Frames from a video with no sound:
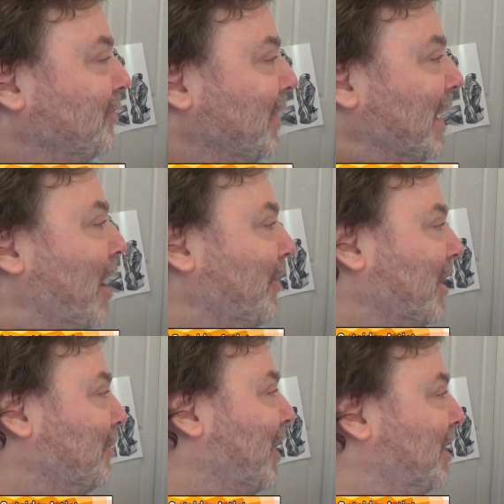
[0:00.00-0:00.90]
Oh,
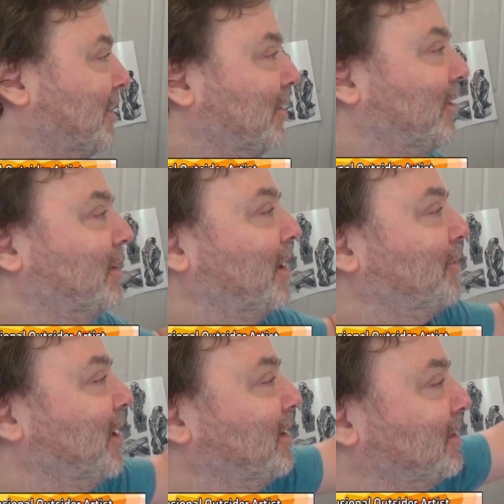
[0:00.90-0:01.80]
and I
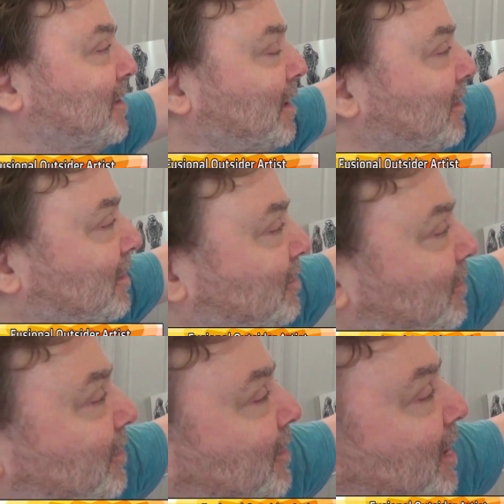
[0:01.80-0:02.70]
made this thing, this
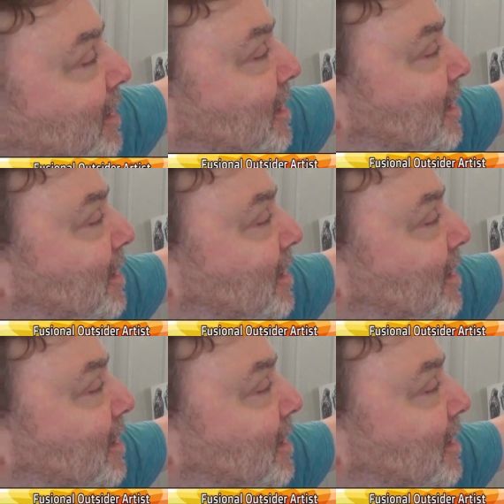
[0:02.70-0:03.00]
earth, and I didn't